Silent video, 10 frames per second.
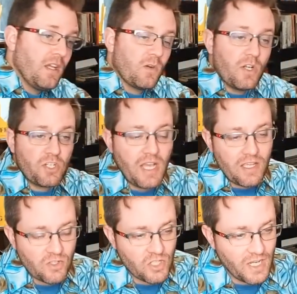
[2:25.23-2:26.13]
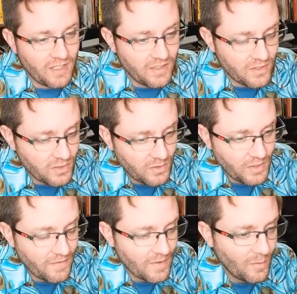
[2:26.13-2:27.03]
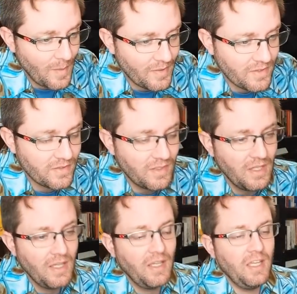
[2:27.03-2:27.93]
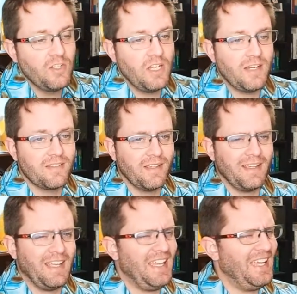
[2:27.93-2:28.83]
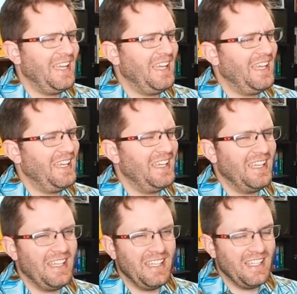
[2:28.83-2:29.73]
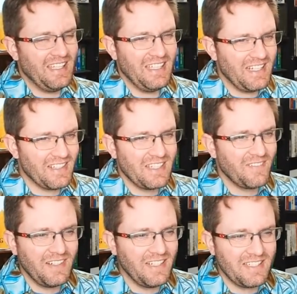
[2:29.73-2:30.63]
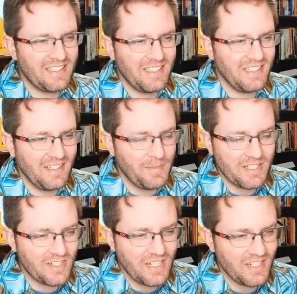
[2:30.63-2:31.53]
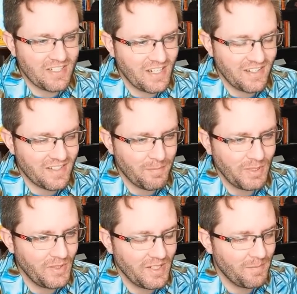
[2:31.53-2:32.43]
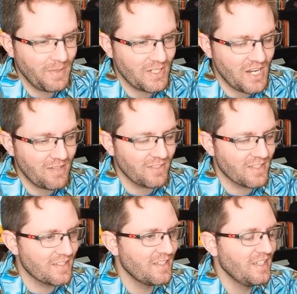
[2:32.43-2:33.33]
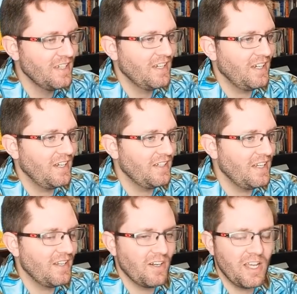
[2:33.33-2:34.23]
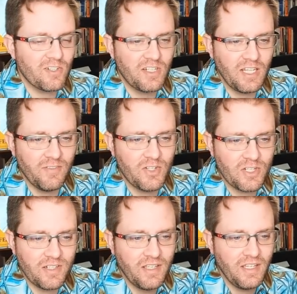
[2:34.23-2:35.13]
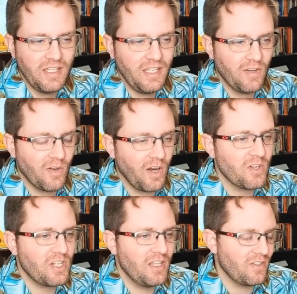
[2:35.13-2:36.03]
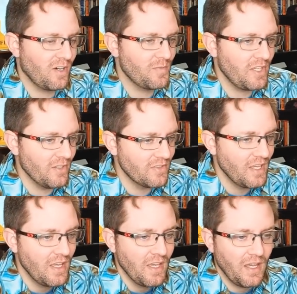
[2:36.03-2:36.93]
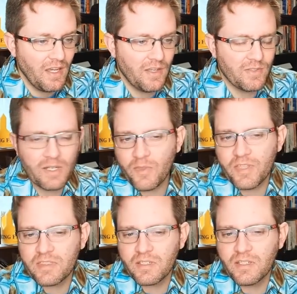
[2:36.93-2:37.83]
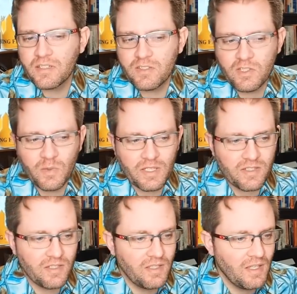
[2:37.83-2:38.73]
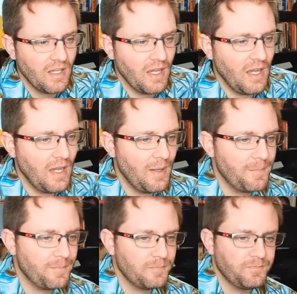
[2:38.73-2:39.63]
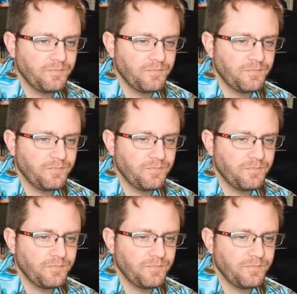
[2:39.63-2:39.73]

Russia asked China to give them weapons, and China's like, eh, I don't think we need to see a bunch of Chinese chinks get blown up by javelins on international television and hurt our chance of arms sales. Uh, so I don't think they're going to do it. Um,